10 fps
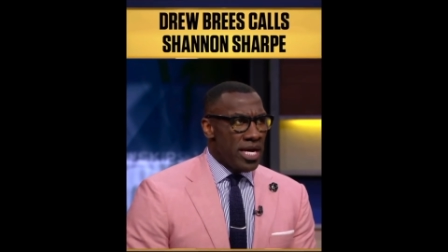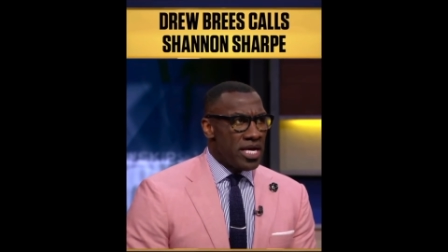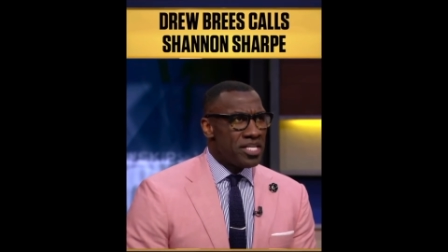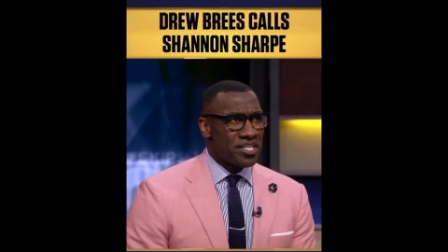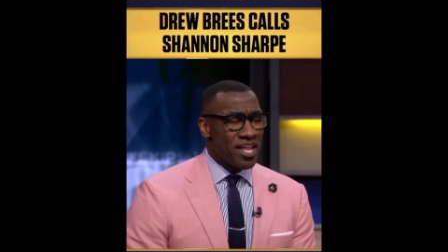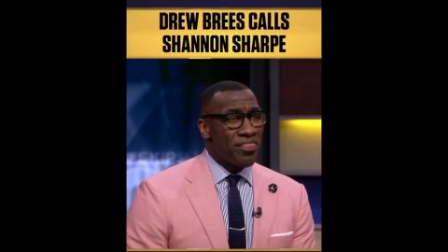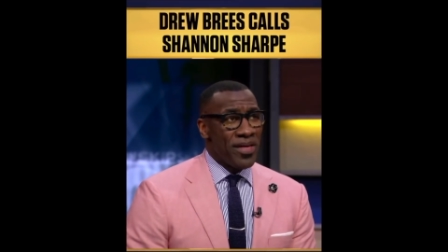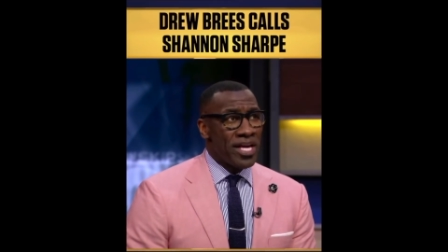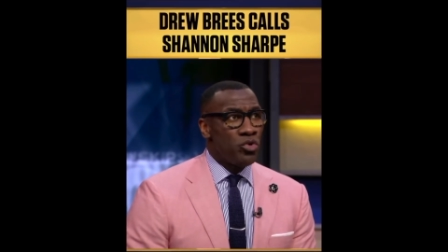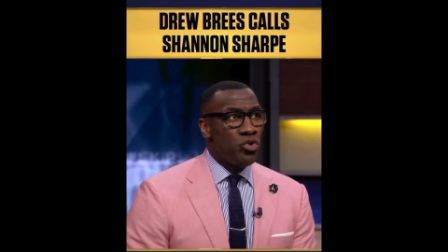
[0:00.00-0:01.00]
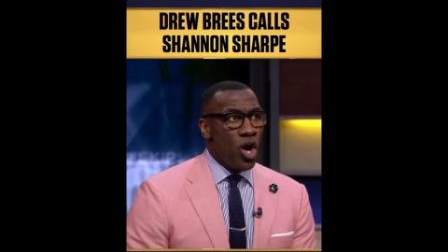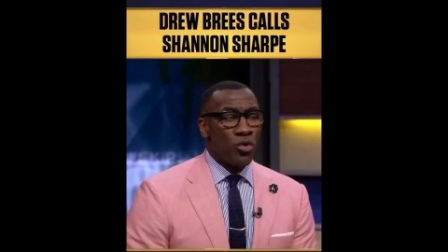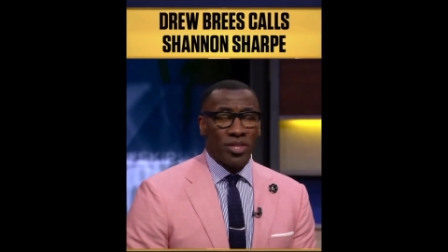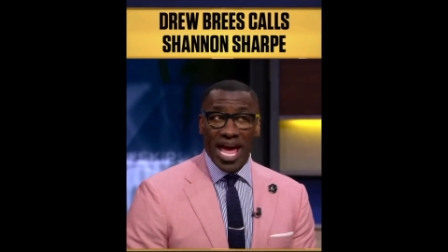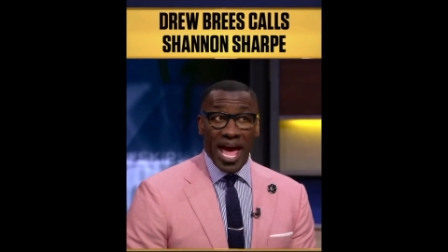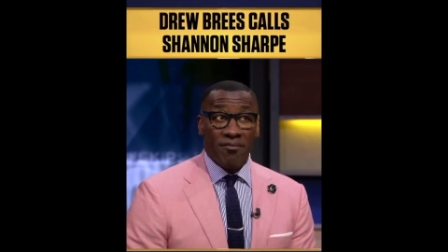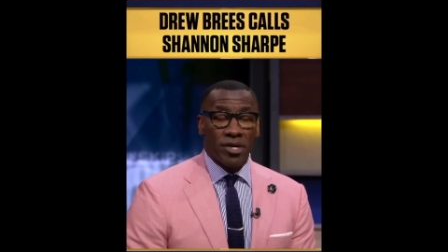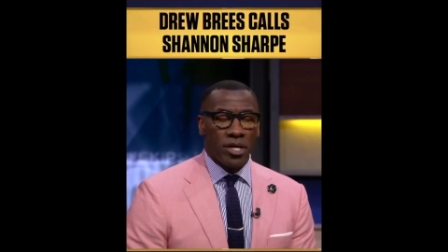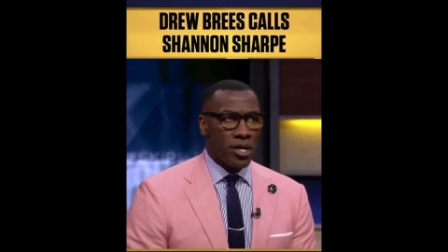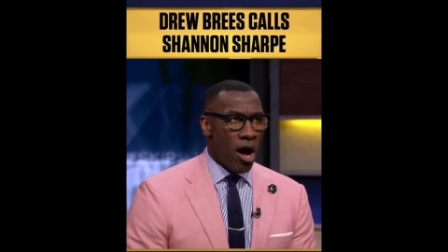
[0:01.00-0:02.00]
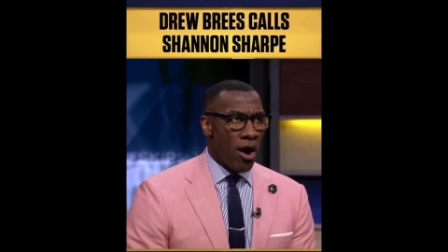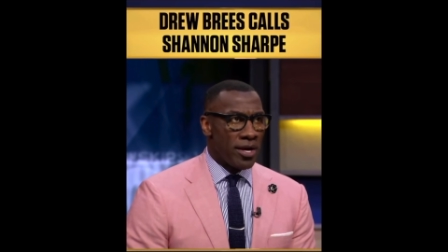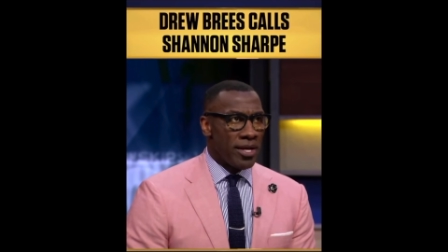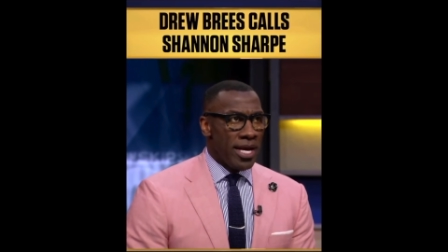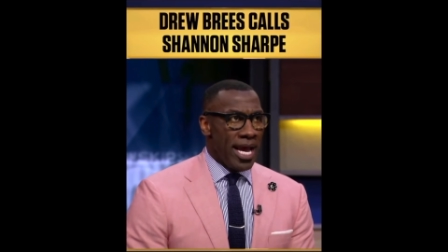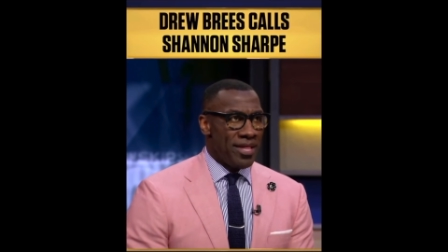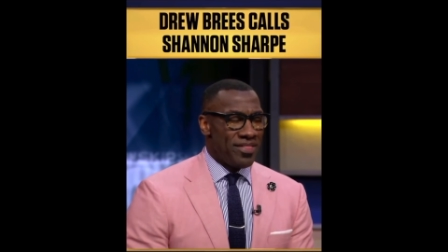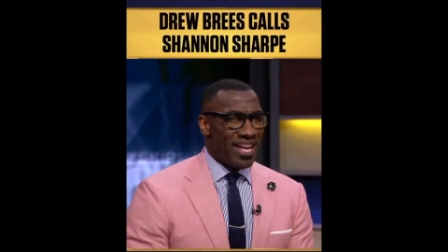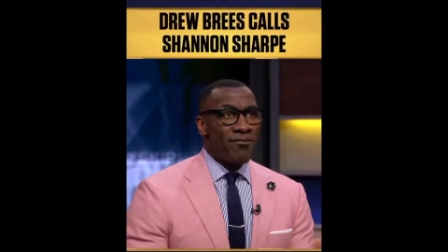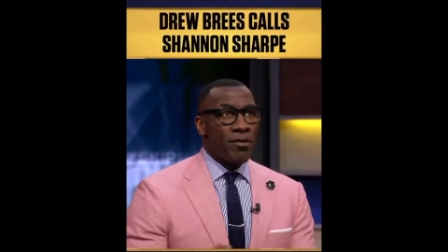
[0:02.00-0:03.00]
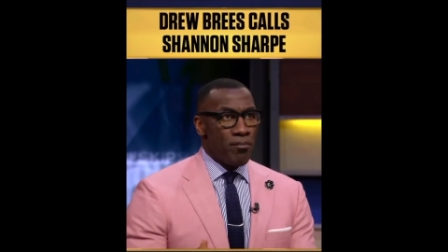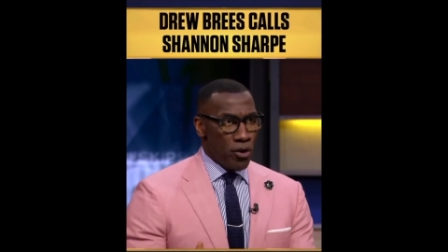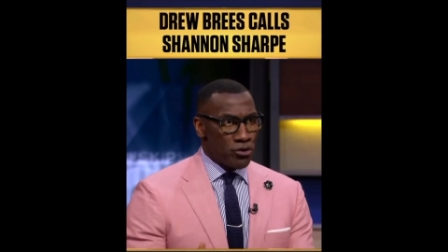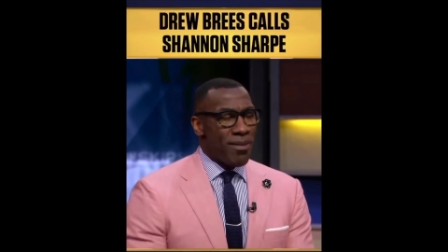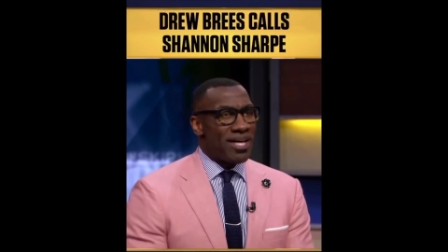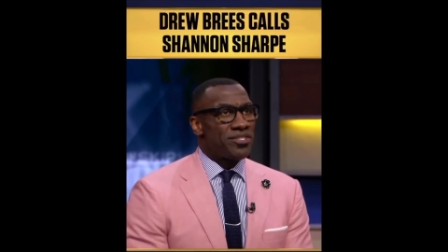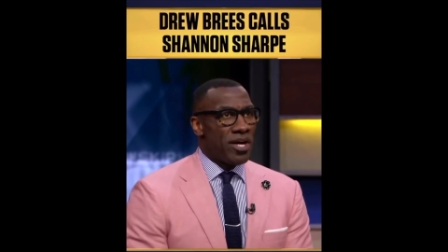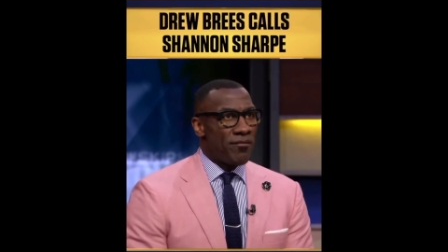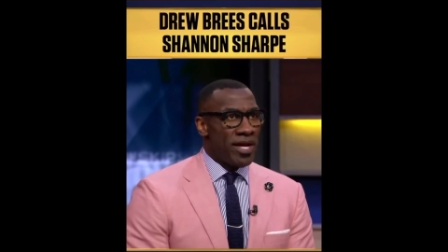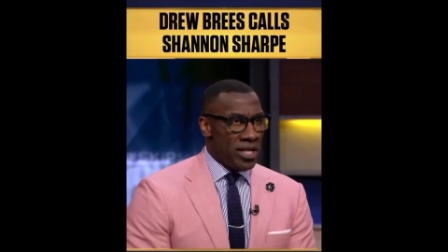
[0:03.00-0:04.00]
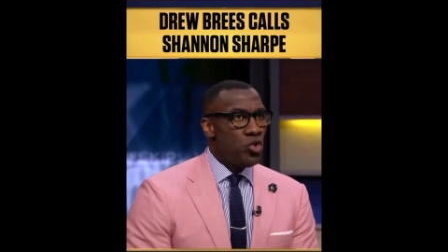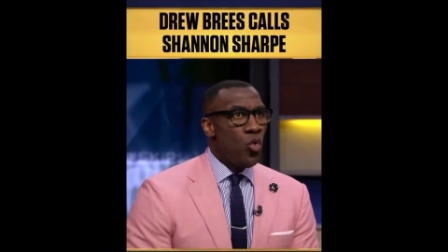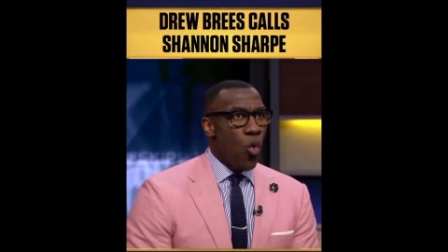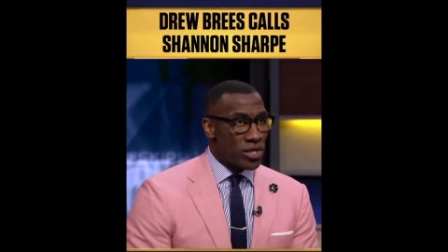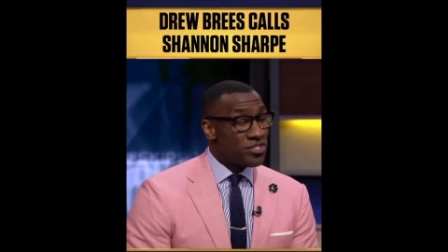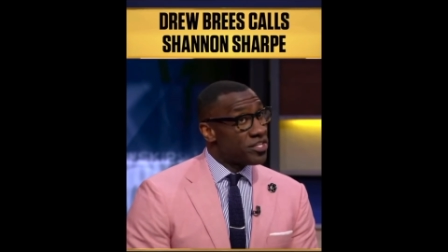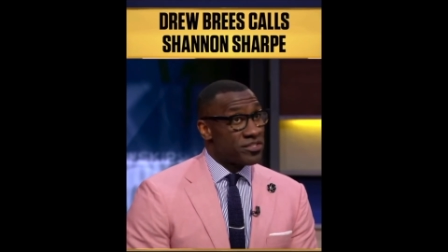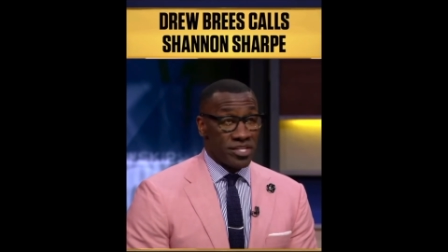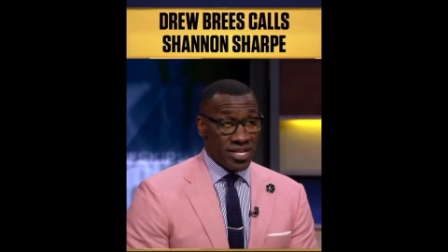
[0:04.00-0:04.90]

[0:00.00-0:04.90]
He says, I think you know that I have a good heart and that I've immersed myself in New Orleans